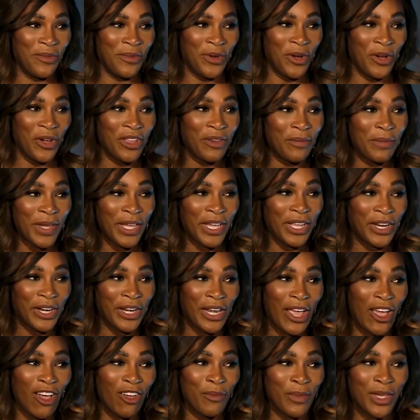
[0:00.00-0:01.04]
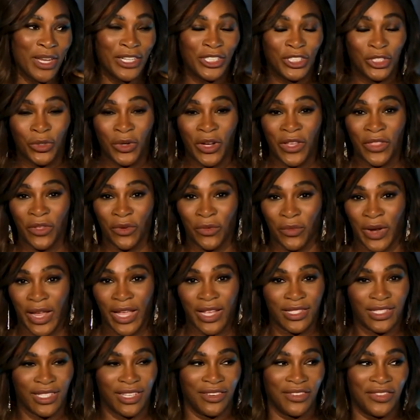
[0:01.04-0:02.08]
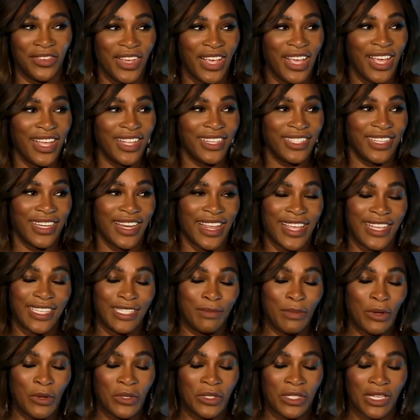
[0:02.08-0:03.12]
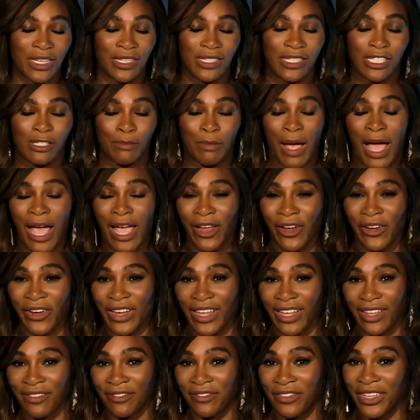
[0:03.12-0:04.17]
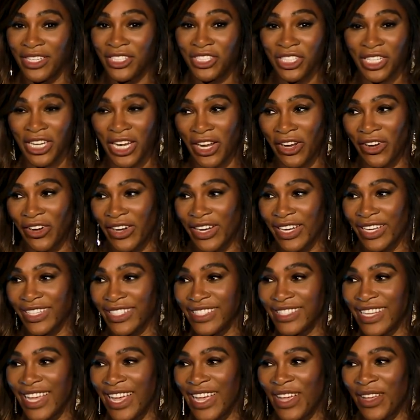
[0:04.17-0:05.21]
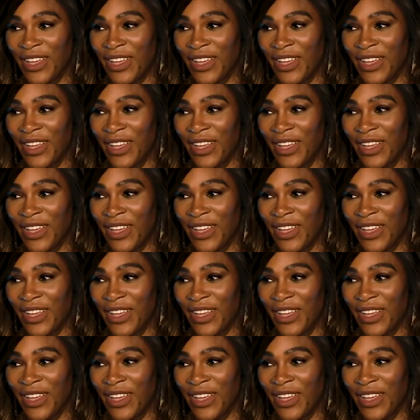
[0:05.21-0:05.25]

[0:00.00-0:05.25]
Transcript: on me and allowing me to join the ranks of today's most inspiring visionaries.